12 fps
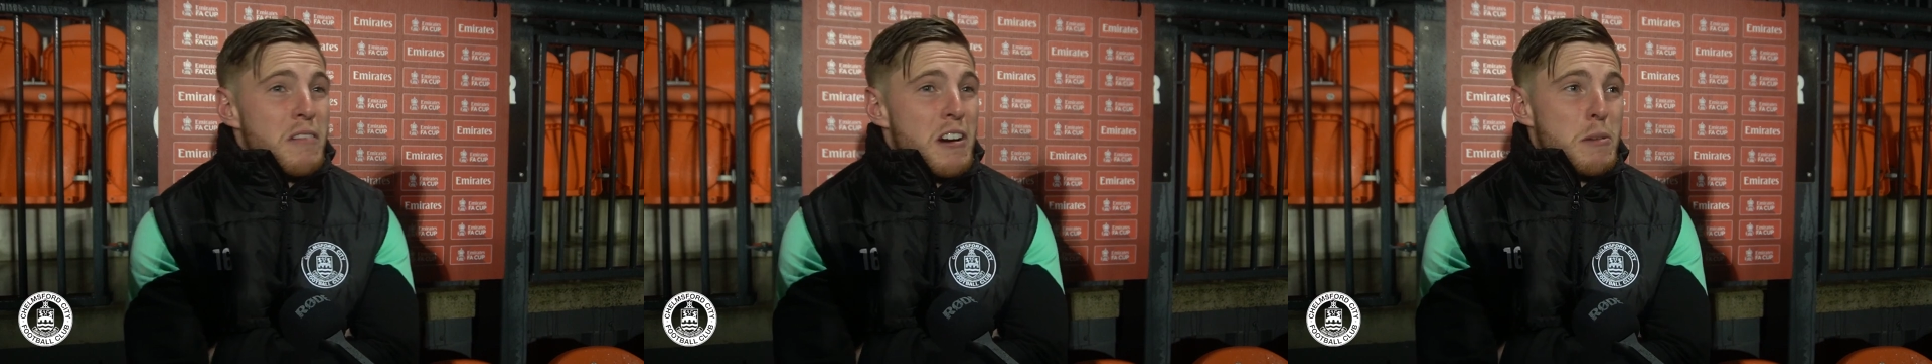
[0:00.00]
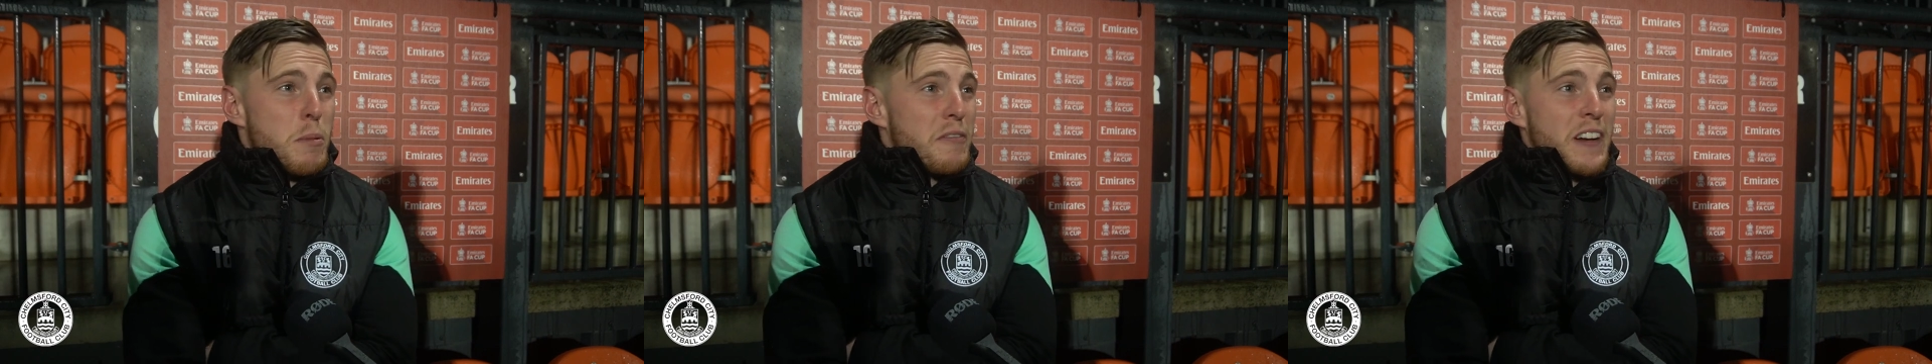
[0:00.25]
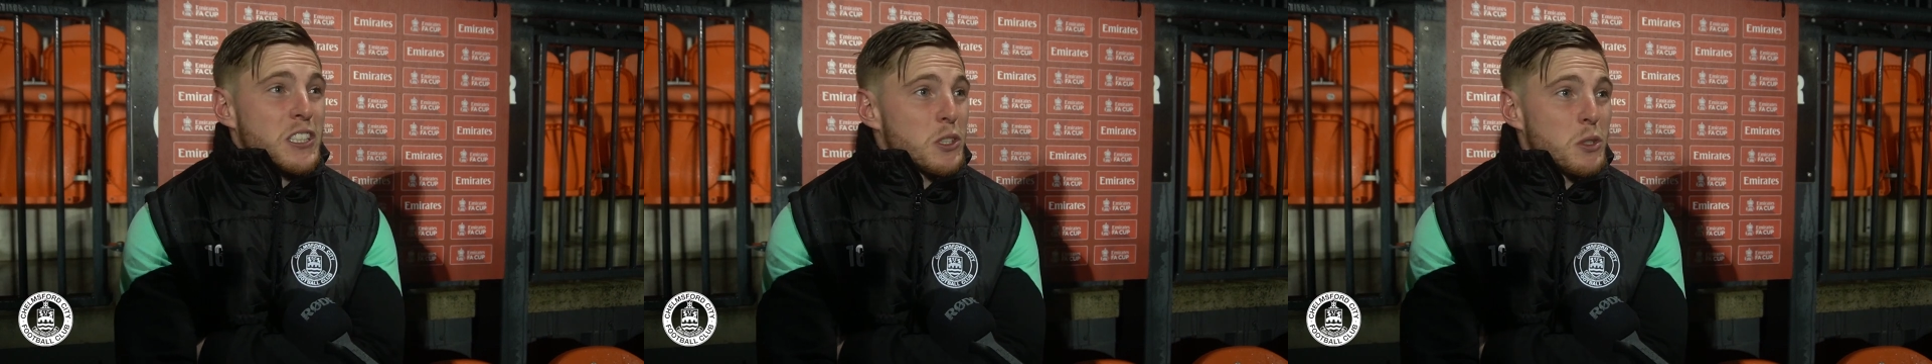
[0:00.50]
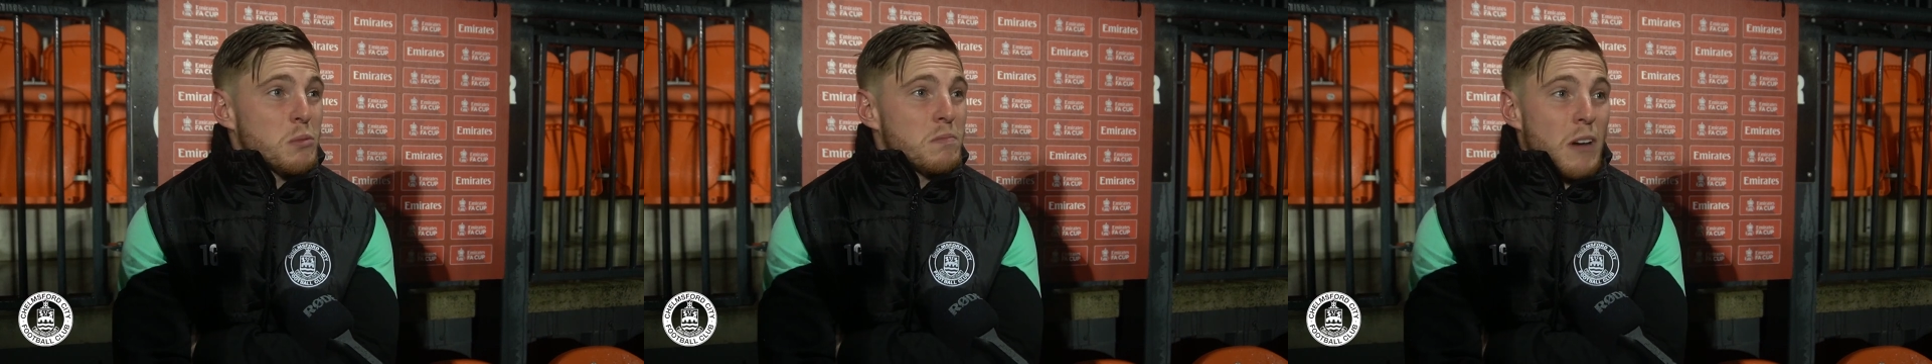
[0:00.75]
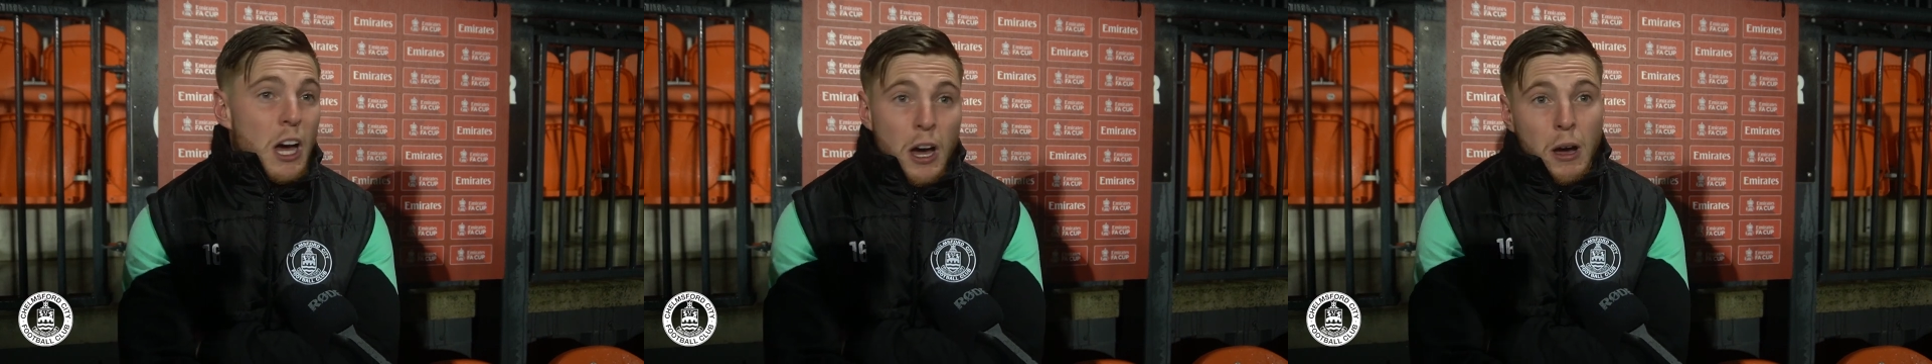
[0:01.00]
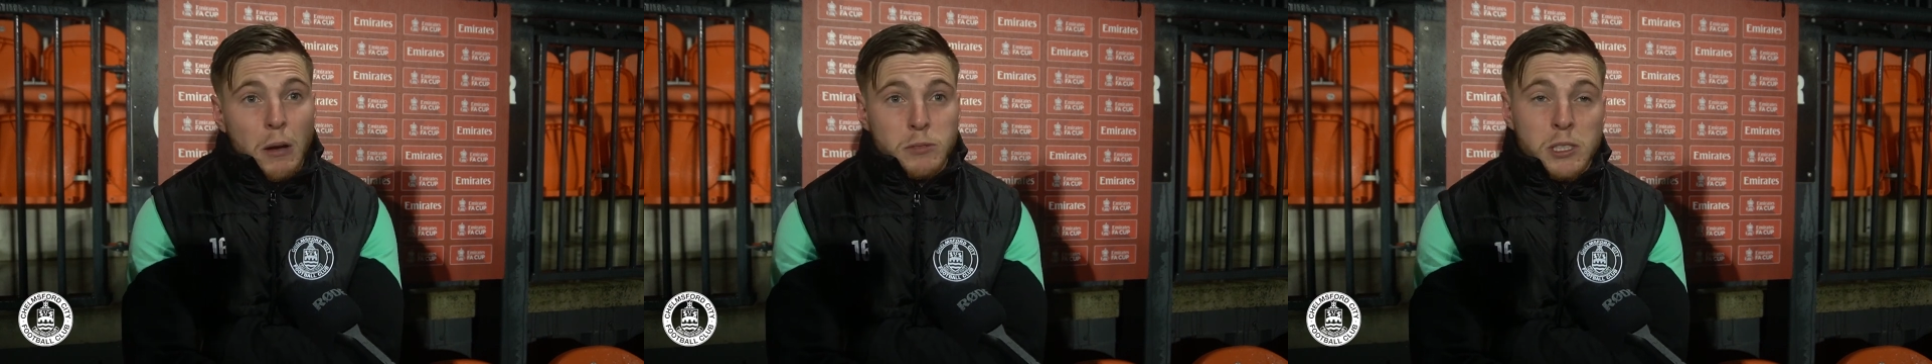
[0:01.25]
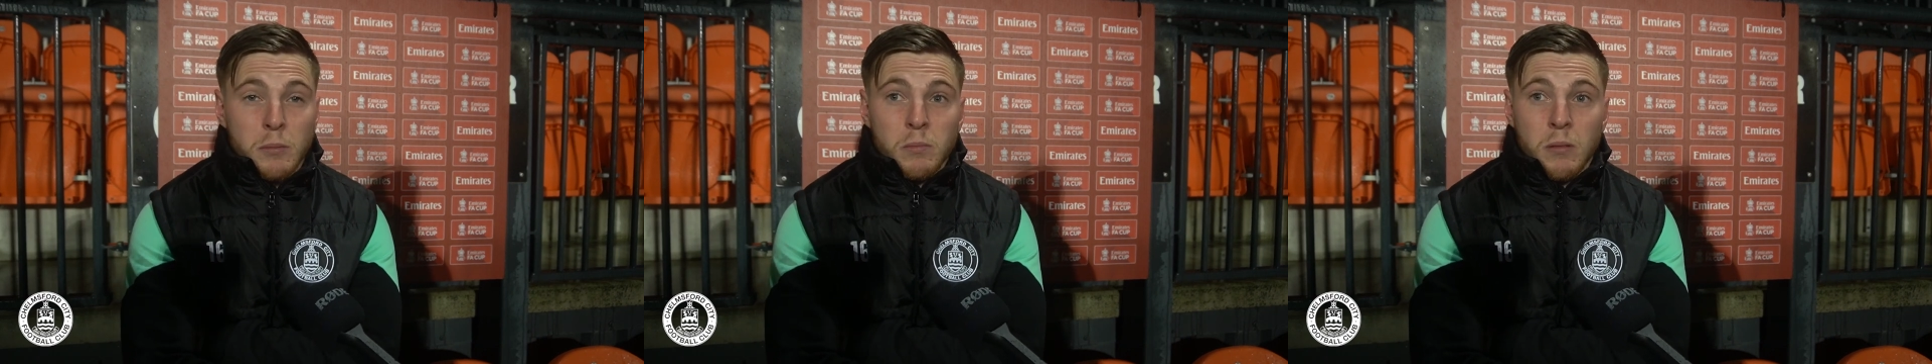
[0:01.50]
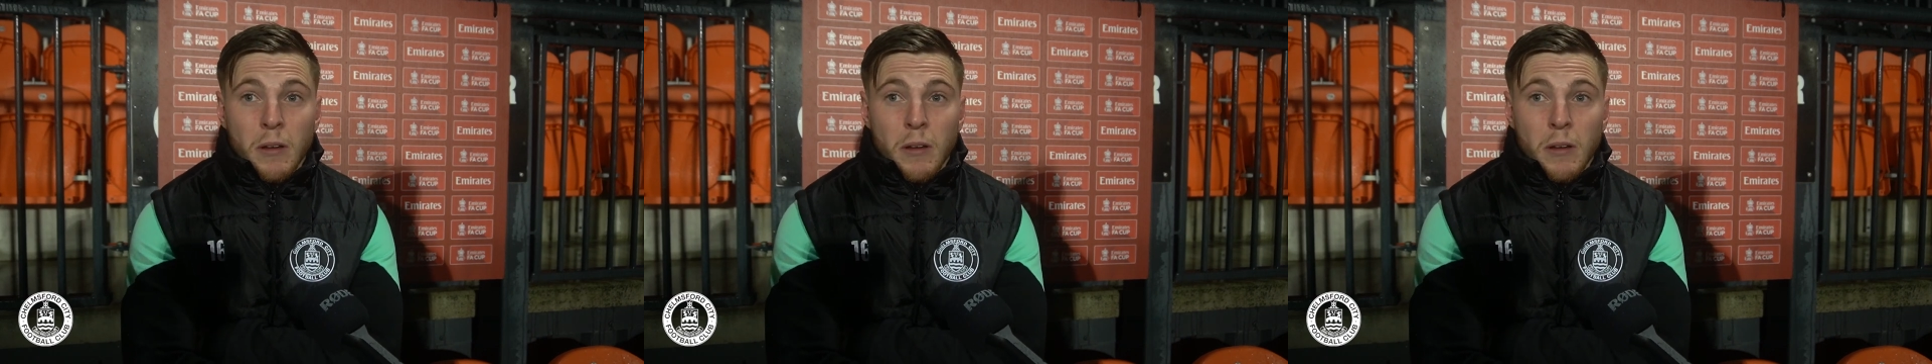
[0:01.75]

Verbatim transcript: very professional. Uh, to,